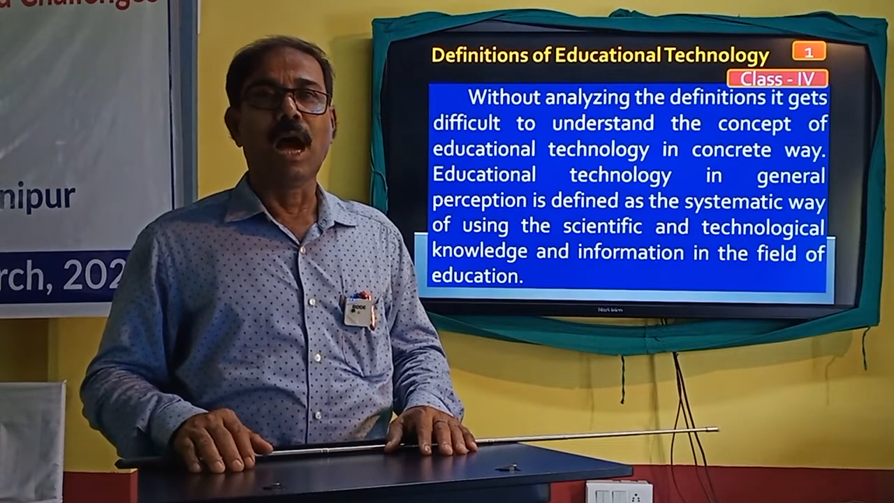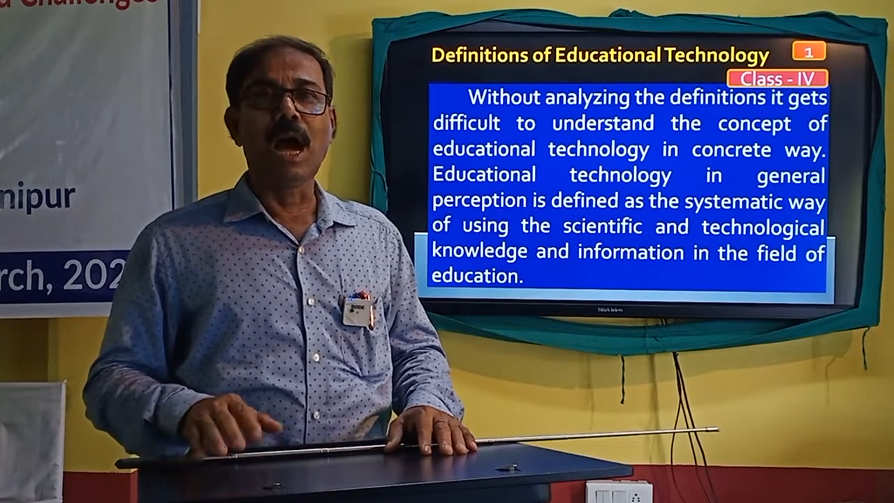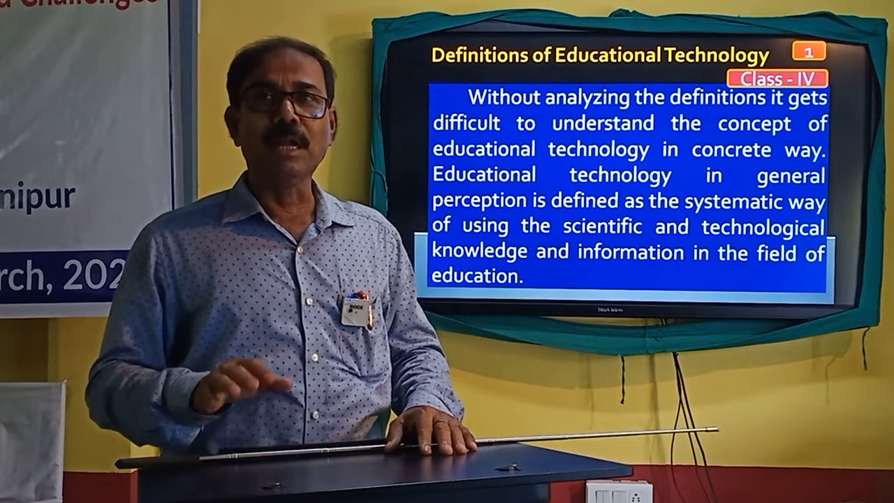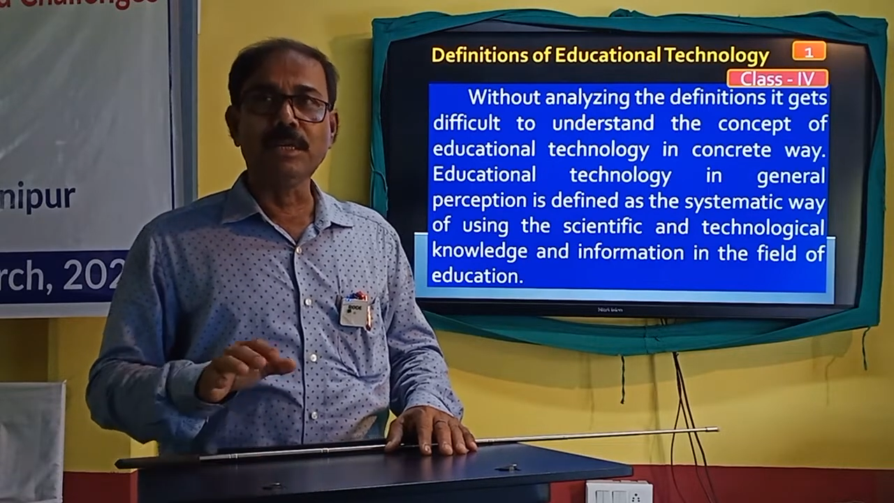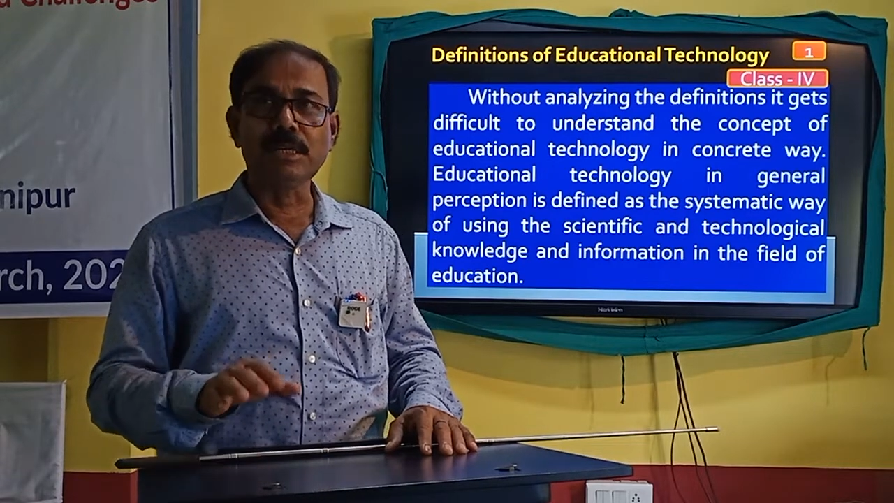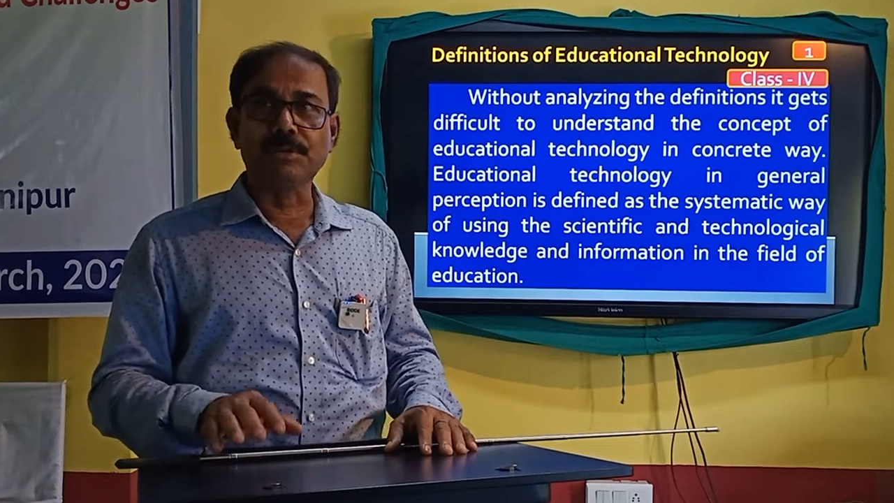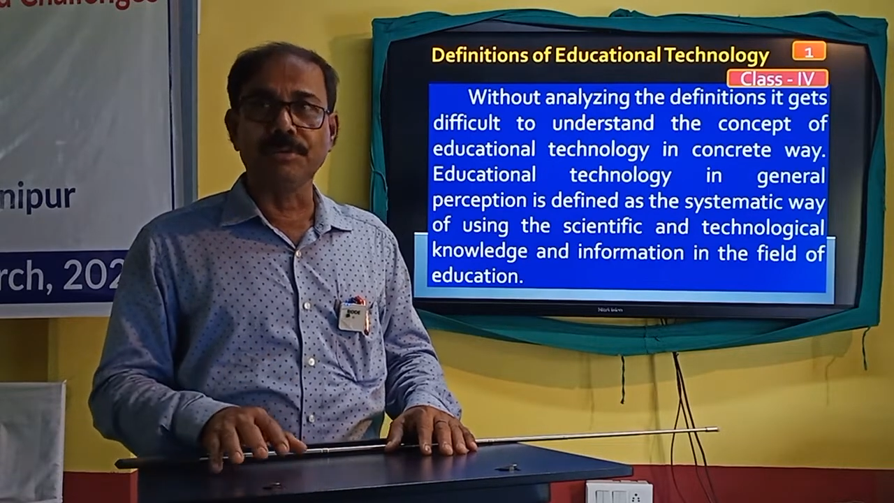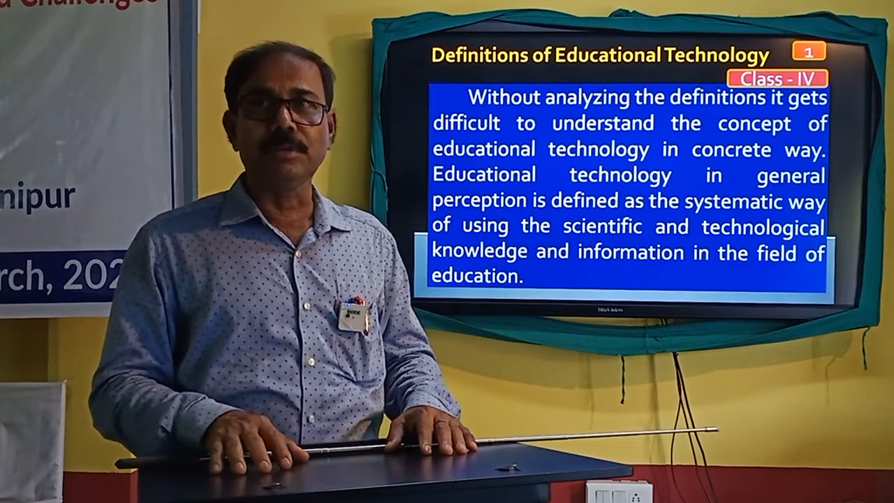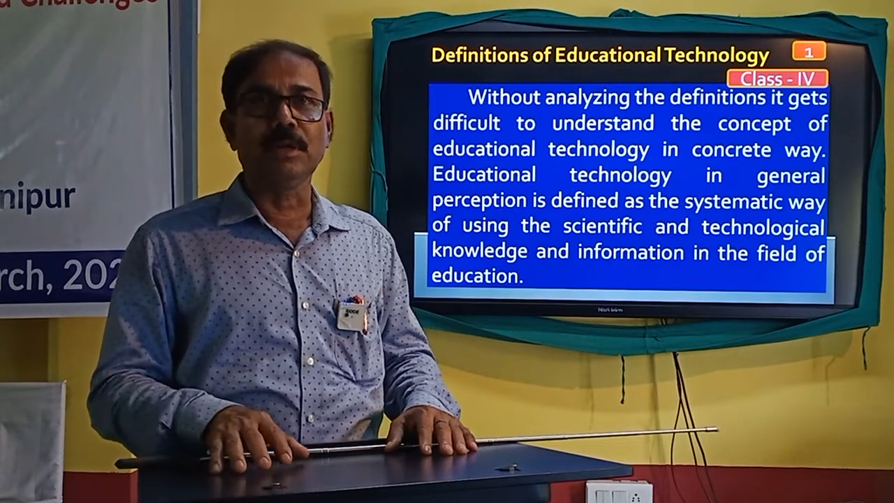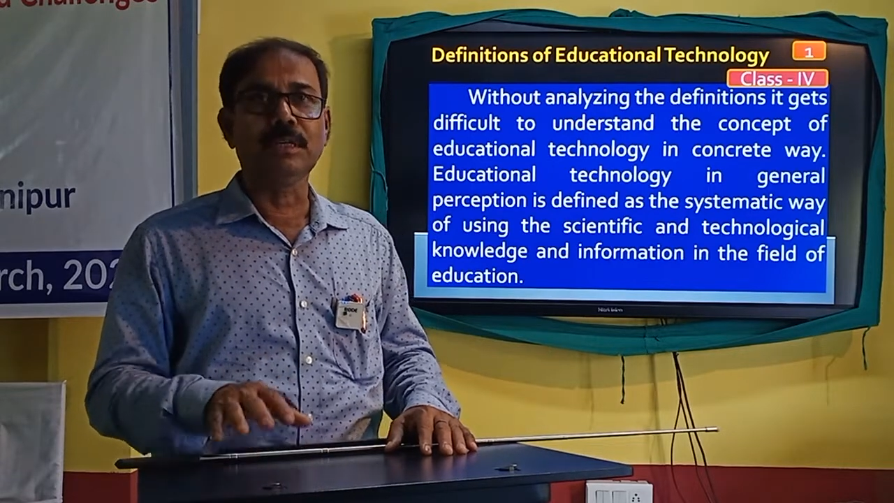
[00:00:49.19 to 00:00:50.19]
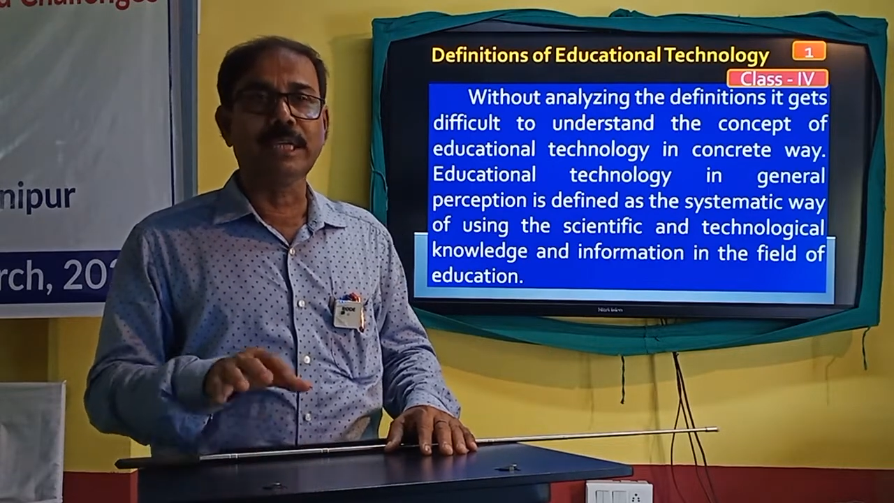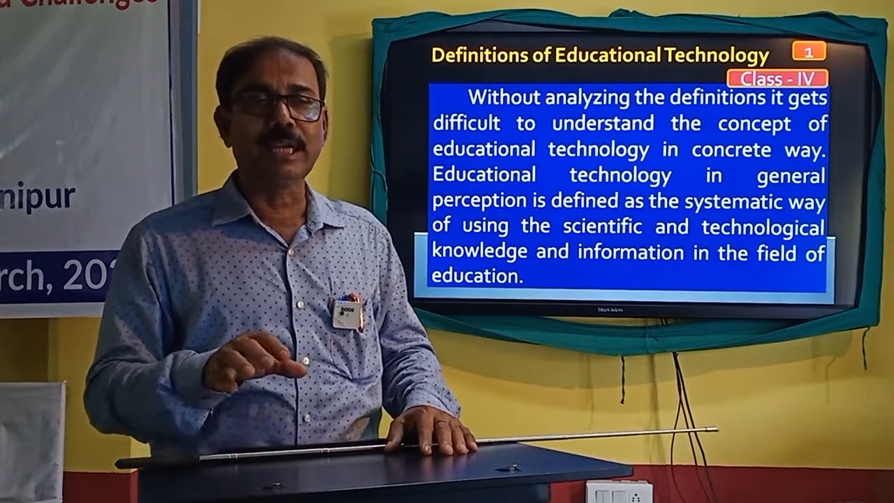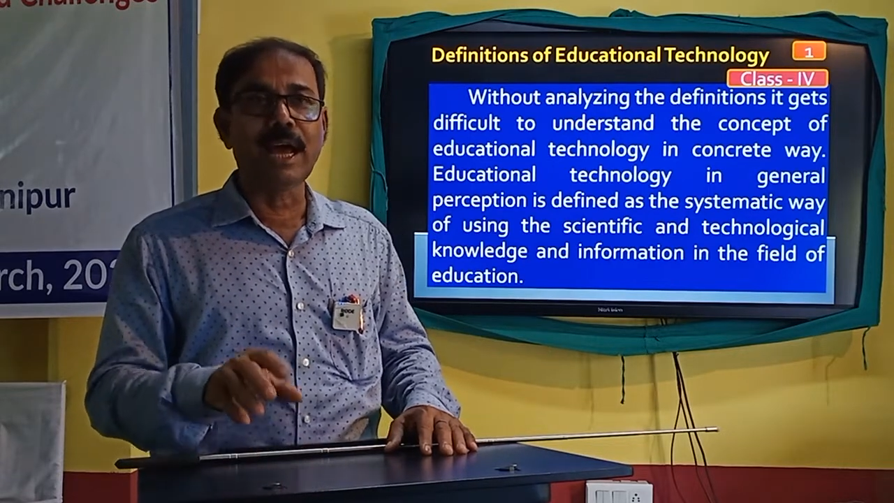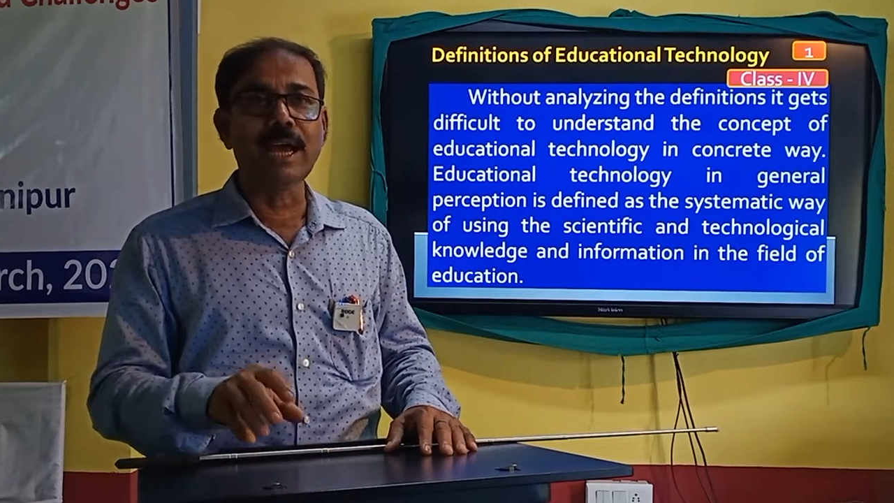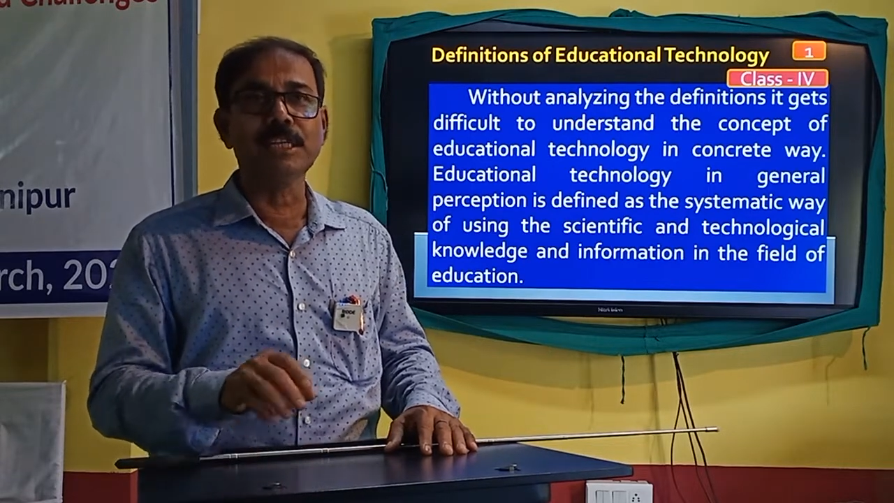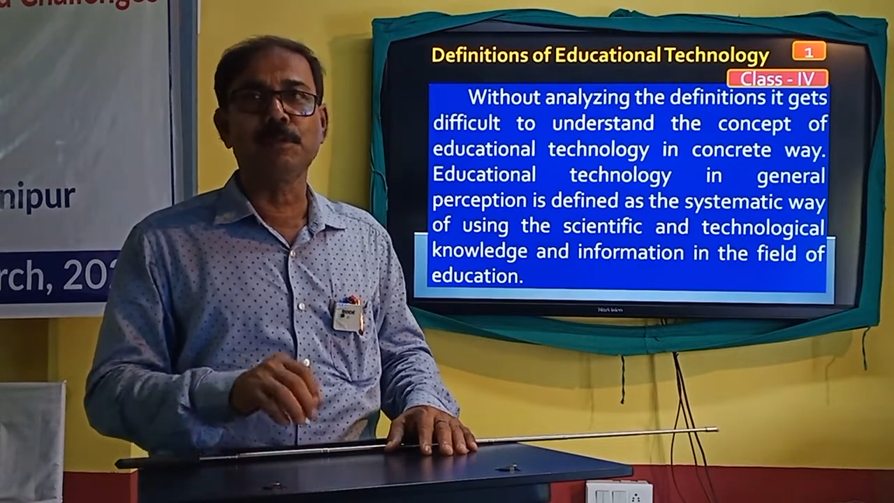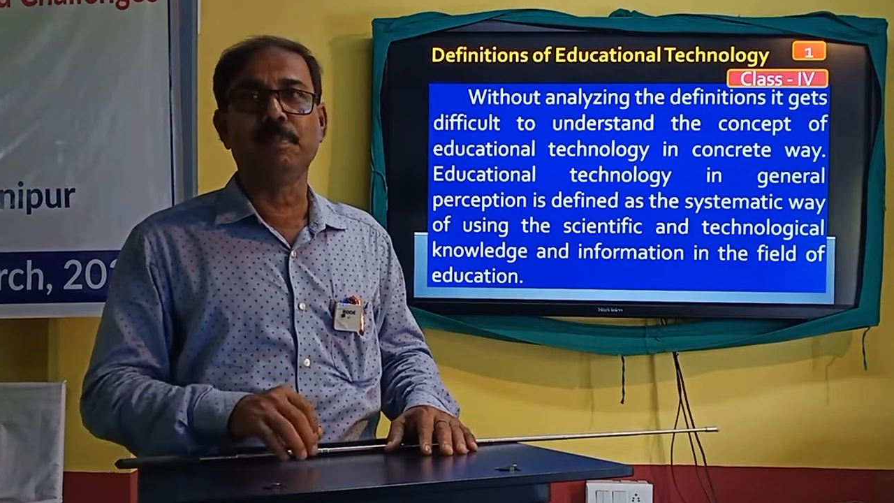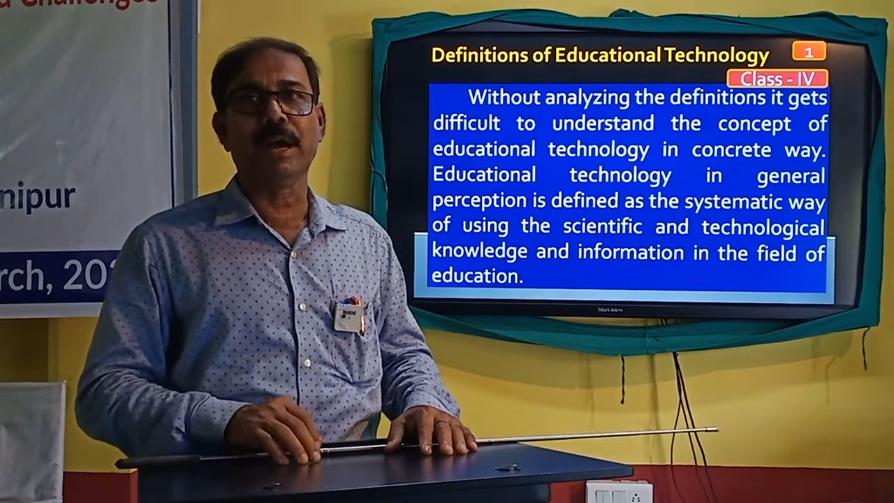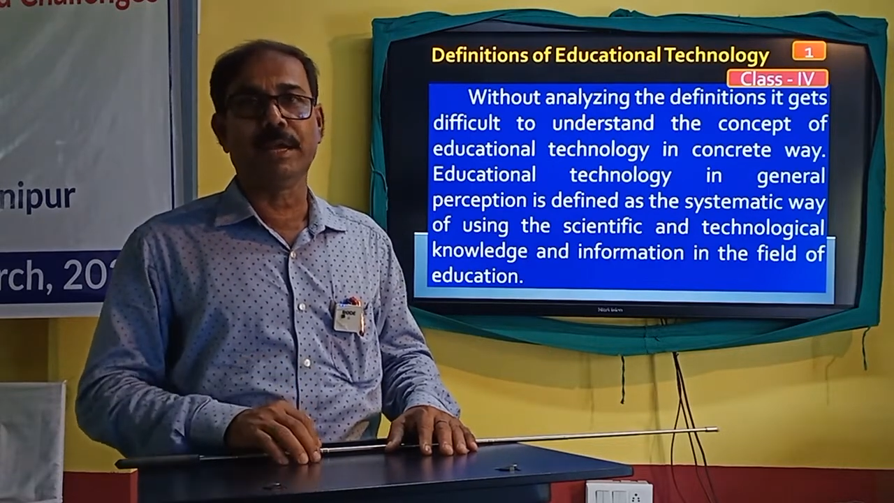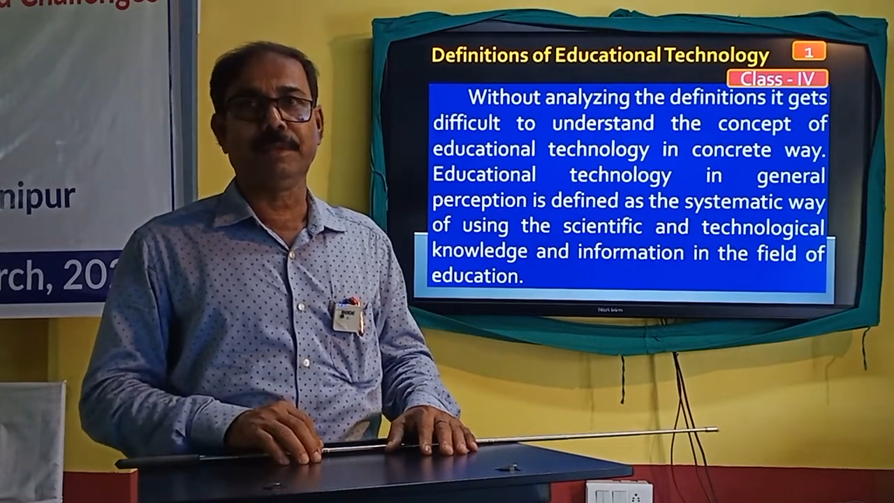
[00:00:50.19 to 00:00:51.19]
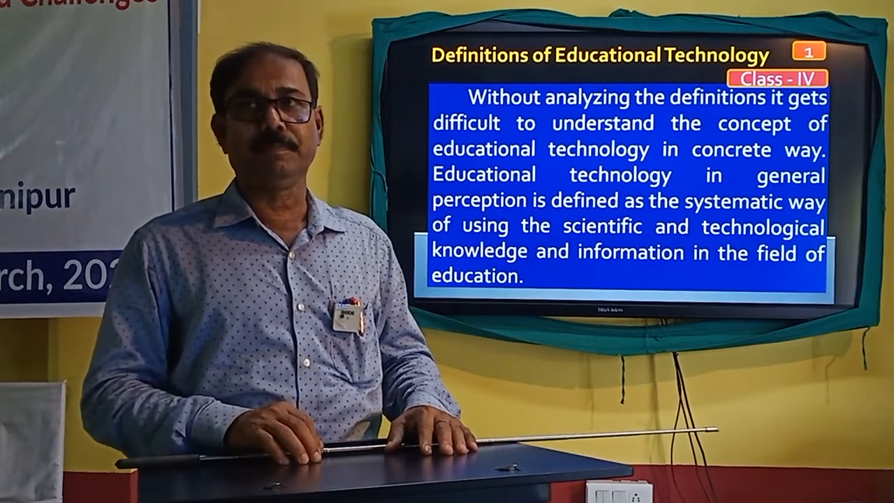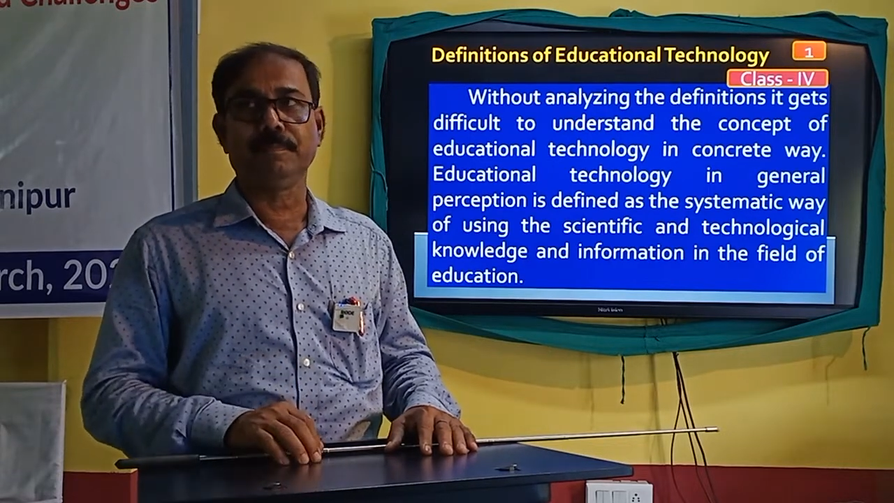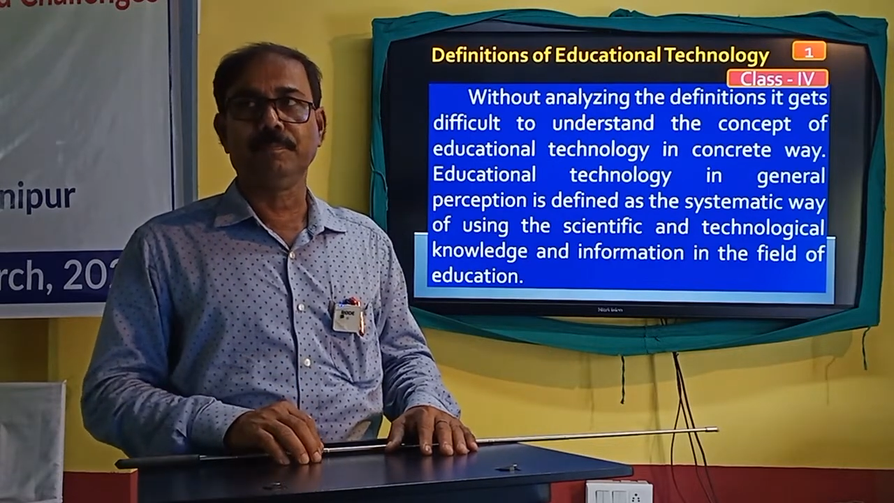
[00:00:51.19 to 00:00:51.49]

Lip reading: understood or realized by